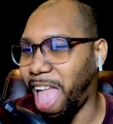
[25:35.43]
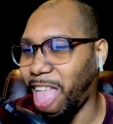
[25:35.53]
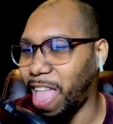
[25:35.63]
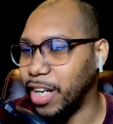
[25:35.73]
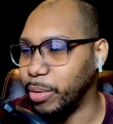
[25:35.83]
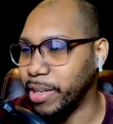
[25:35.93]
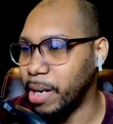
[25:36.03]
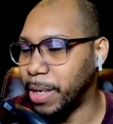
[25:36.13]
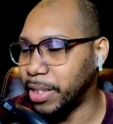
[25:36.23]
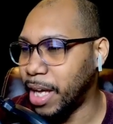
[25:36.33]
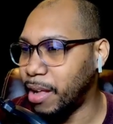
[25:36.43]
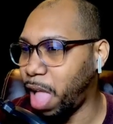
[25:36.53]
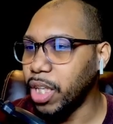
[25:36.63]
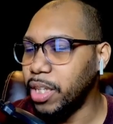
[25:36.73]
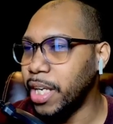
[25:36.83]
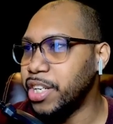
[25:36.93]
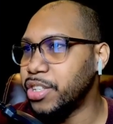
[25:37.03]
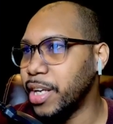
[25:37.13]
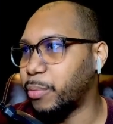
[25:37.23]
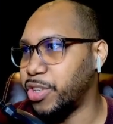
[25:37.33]
Don't care about that. They can just
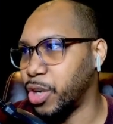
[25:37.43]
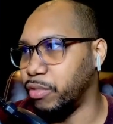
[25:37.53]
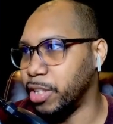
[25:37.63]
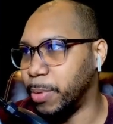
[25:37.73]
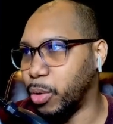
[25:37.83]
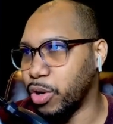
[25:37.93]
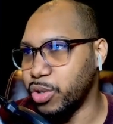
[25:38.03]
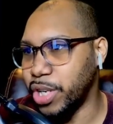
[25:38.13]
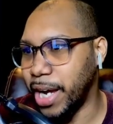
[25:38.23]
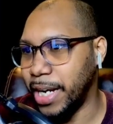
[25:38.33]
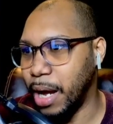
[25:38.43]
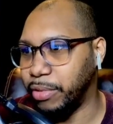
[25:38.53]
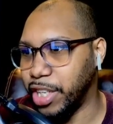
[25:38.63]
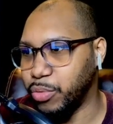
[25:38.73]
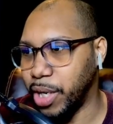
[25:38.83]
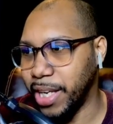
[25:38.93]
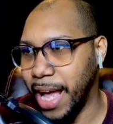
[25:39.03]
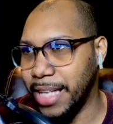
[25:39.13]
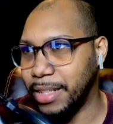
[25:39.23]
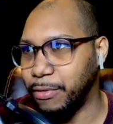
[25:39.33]
like resolve this Bone Crusher Giant now if they just want to
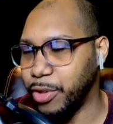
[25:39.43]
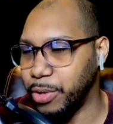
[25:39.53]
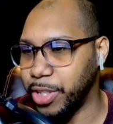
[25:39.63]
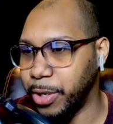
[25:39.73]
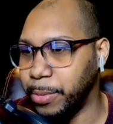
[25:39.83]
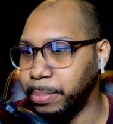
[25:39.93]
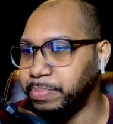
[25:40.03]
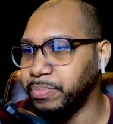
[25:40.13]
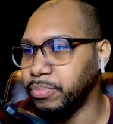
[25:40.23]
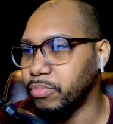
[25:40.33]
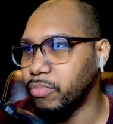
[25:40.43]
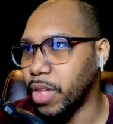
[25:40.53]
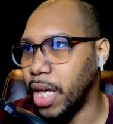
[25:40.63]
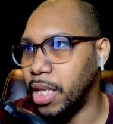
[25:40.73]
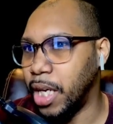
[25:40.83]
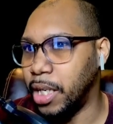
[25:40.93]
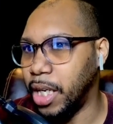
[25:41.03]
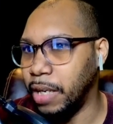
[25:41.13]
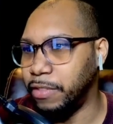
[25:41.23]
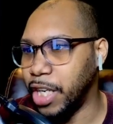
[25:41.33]
cast it for their turn. And then
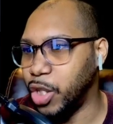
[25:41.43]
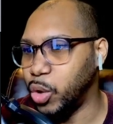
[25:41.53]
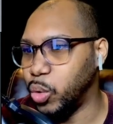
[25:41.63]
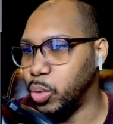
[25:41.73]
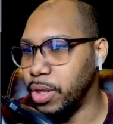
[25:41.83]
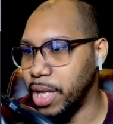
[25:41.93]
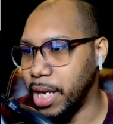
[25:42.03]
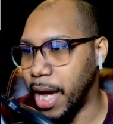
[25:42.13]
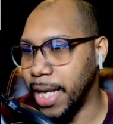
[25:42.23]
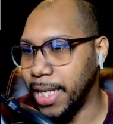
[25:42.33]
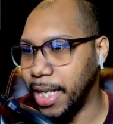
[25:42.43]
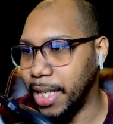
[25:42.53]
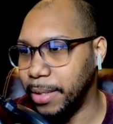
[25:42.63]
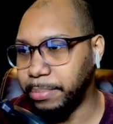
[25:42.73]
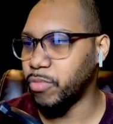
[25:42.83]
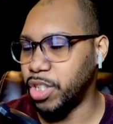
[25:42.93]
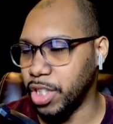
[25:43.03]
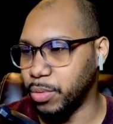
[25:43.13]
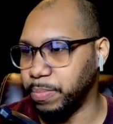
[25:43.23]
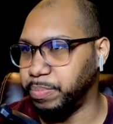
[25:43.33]
if they do, then I can
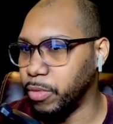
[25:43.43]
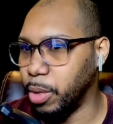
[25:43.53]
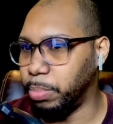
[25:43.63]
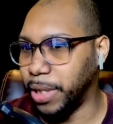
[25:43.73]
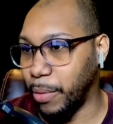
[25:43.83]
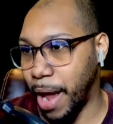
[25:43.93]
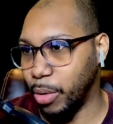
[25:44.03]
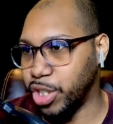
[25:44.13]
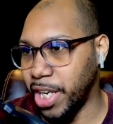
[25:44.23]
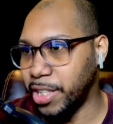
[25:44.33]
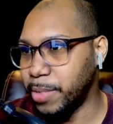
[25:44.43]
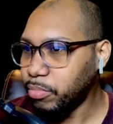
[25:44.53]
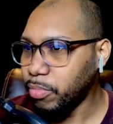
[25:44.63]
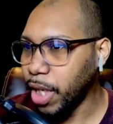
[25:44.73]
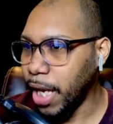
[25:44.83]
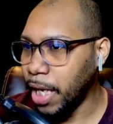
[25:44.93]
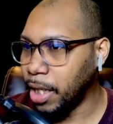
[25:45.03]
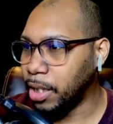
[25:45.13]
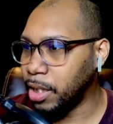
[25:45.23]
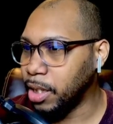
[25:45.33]
just play Rattle Chains.
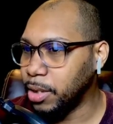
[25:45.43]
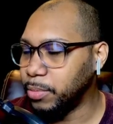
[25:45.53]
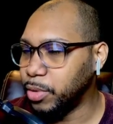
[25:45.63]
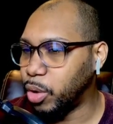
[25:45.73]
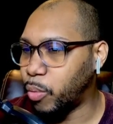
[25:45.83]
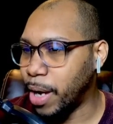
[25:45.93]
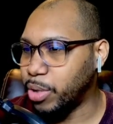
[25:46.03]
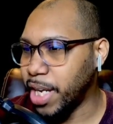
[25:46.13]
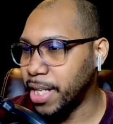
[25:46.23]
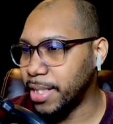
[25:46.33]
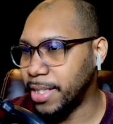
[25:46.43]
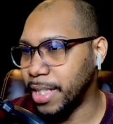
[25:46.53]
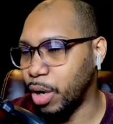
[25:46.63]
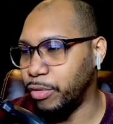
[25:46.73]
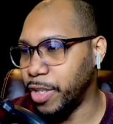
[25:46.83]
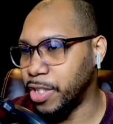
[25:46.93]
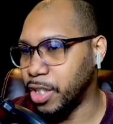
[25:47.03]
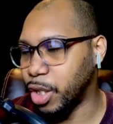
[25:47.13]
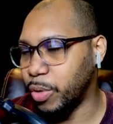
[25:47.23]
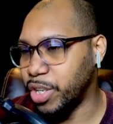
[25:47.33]
And Rattle Chains itself isn't the
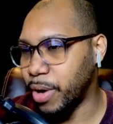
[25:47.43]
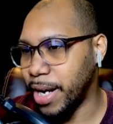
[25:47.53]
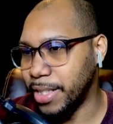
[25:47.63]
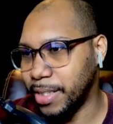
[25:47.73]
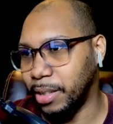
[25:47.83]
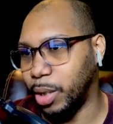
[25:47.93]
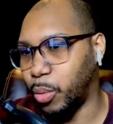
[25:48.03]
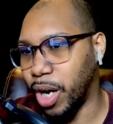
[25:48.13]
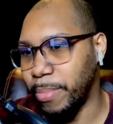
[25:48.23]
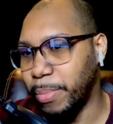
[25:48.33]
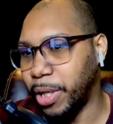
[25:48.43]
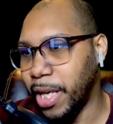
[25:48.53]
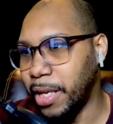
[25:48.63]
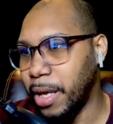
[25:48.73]
creature I necessarily want to be playing,